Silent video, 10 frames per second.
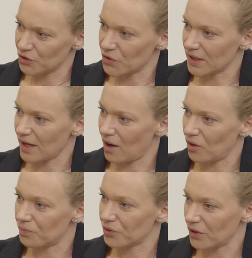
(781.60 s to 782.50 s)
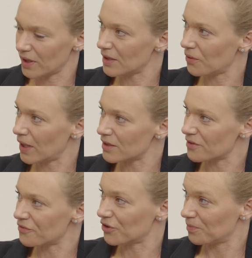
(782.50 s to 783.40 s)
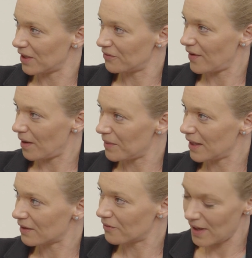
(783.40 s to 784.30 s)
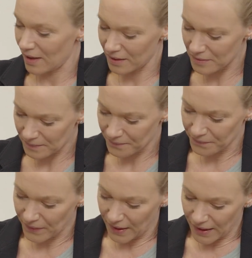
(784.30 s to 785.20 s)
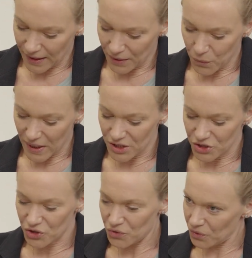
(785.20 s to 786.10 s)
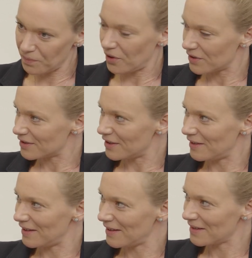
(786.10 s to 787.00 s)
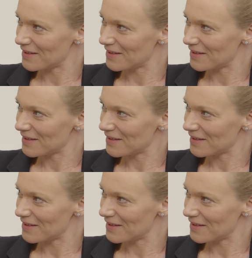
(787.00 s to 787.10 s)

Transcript: you are now product director for smart farming at Kverneland. Uh, where do you personally